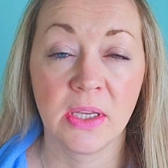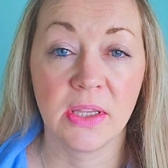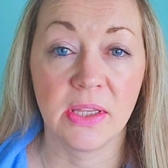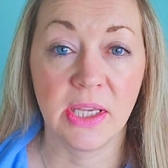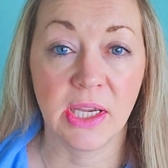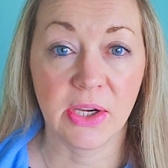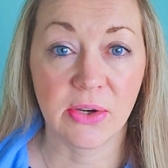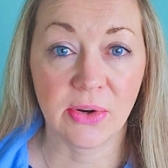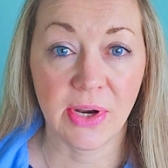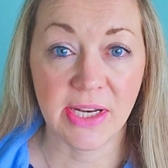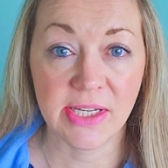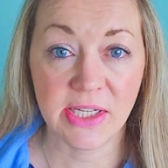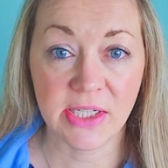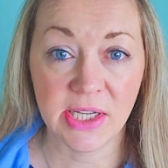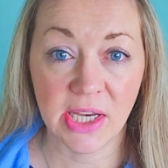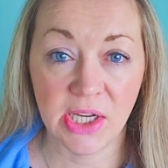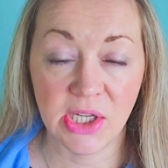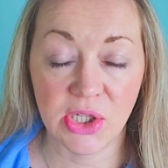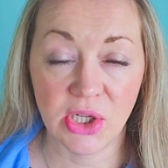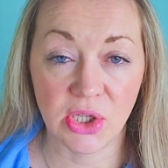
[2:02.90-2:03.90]
The
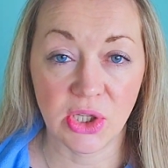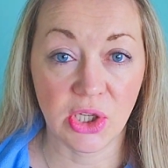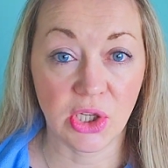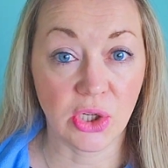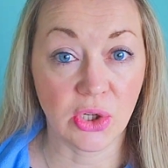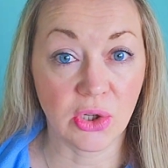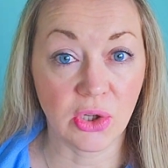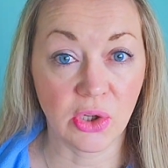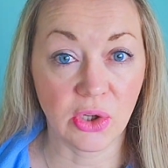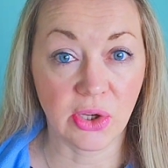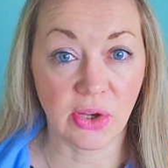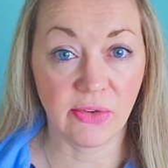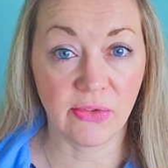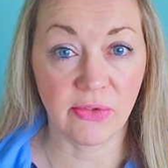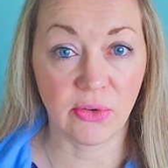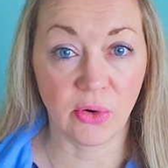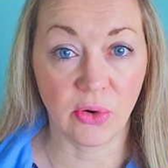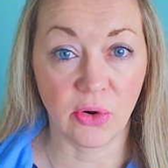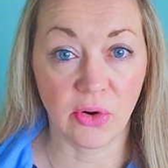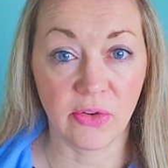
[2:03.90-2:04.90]
accreditation that you're looking
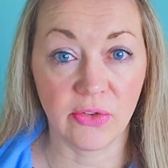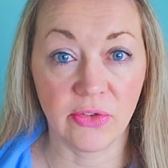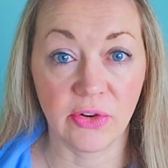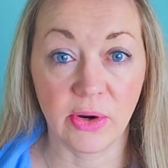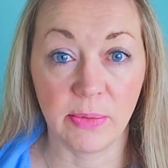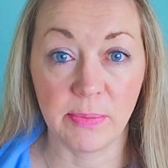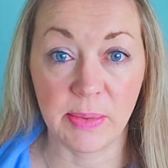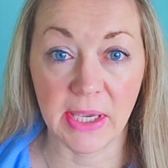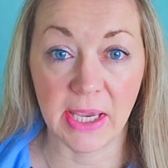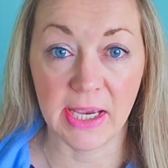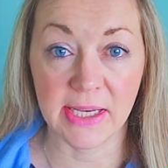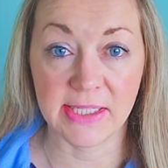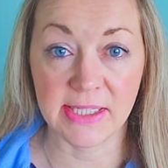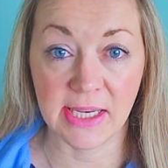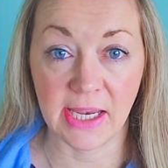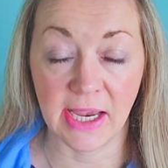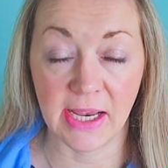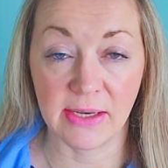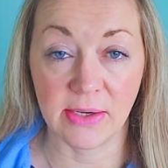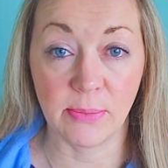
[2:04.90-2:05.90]
for a
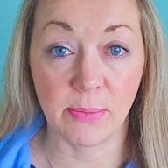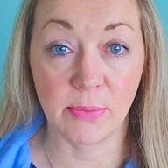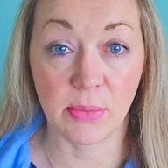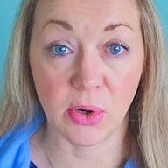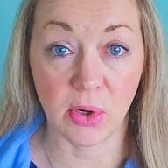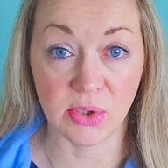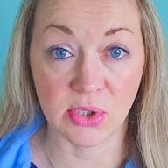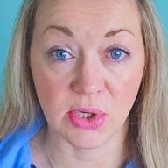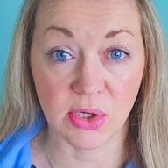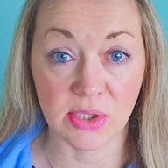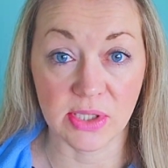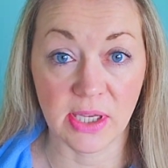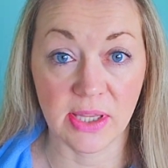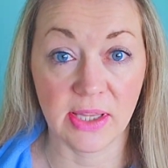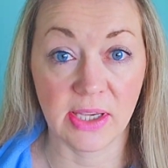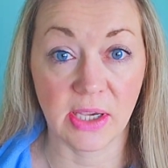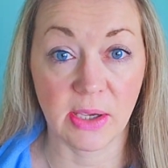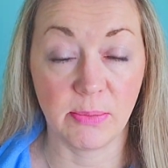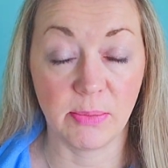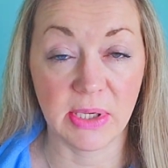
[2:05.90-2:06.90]
BSEN product
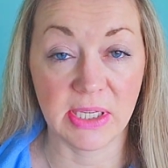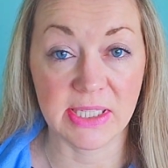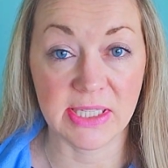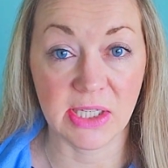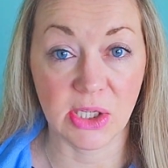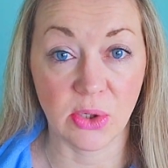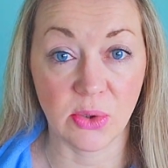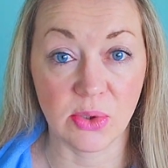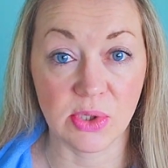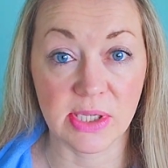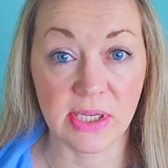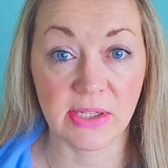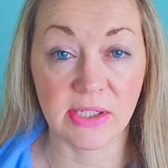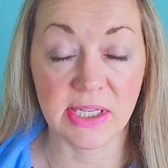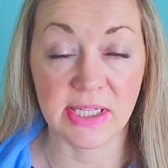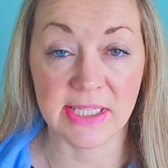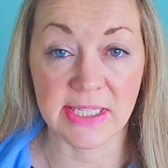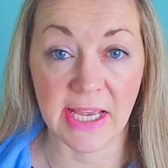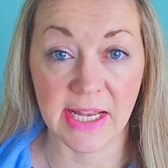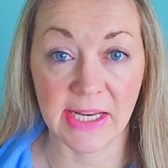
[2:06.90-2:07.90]
that can be used
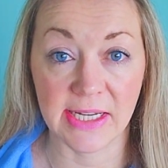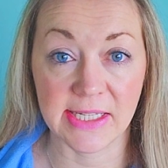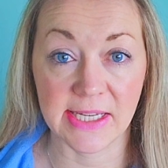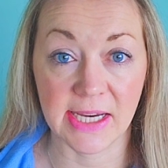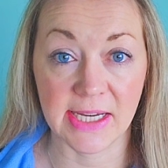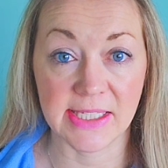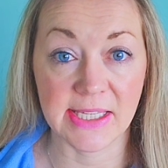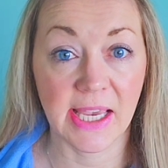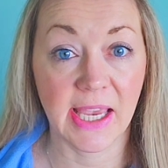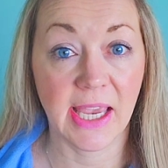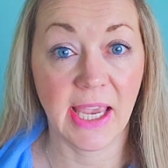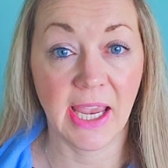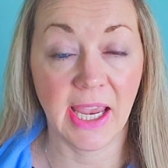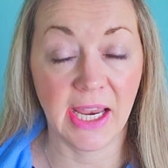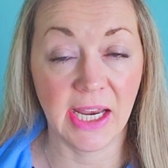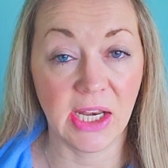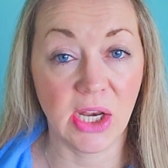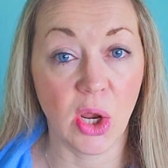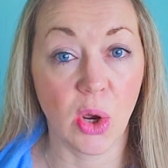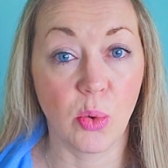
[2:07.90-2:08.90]
to sanitize
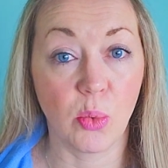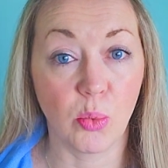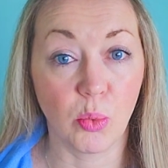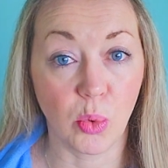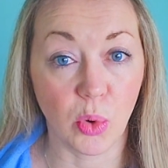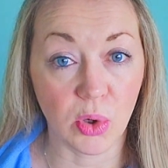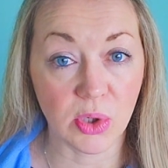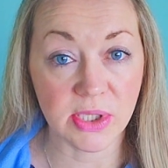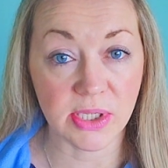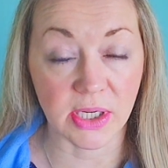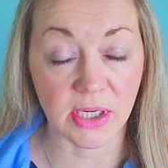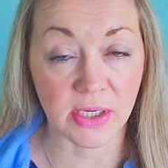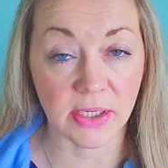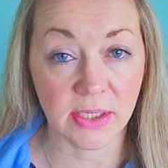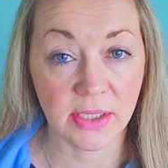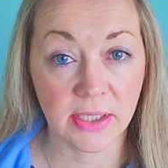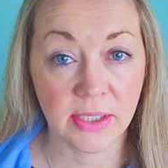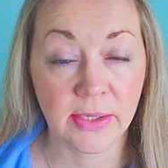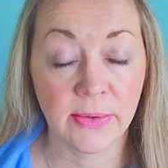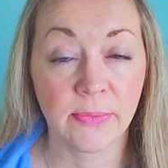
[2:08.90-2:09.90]
in water
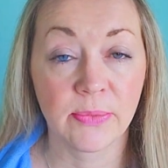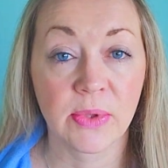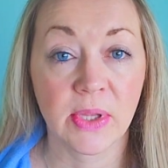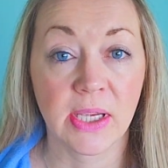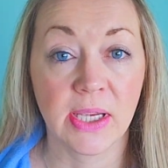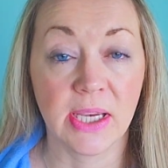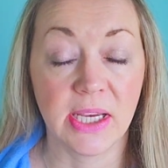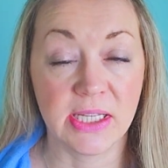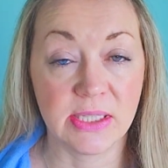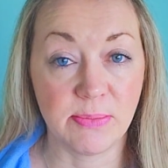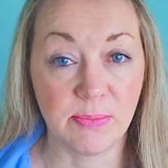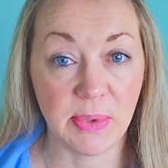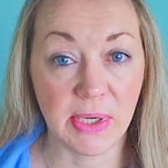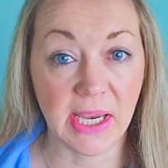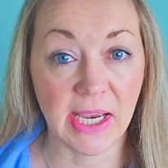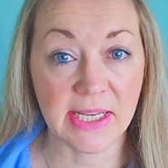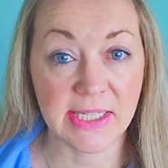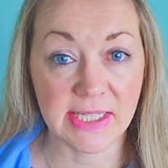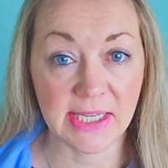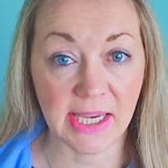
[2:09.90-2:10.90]
is
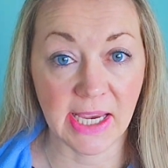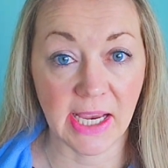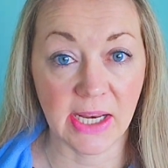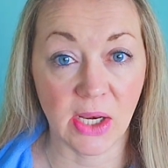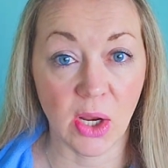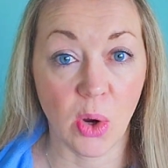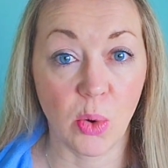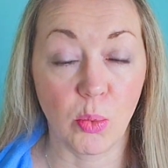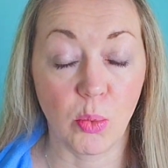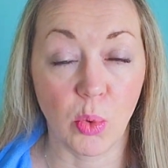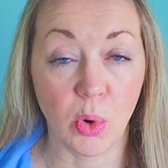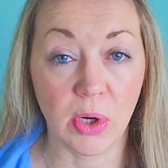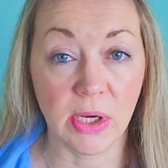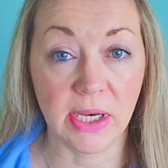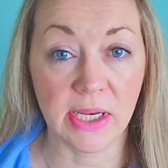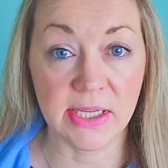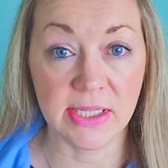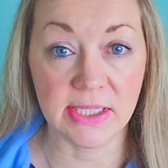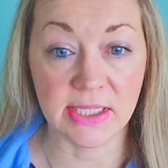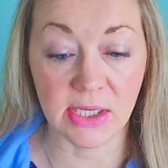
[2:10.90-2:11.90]
BSEN
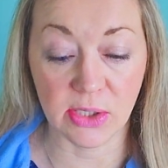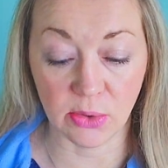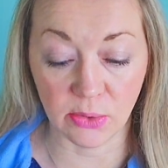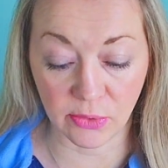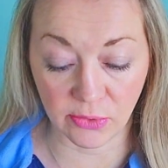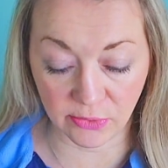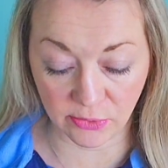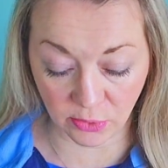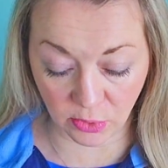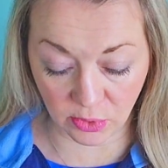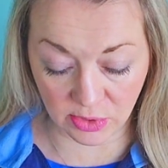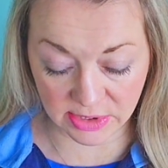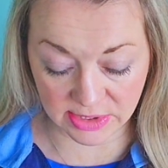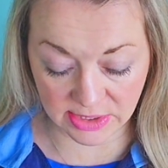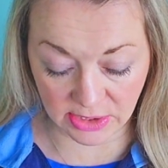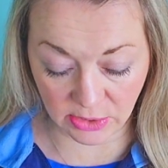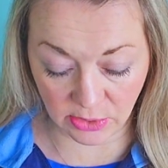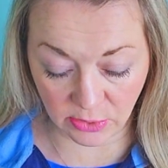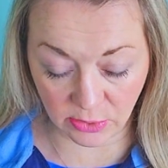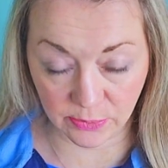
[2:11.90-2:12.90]

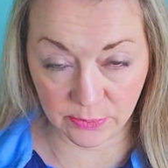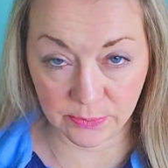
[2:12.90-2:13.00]
1040.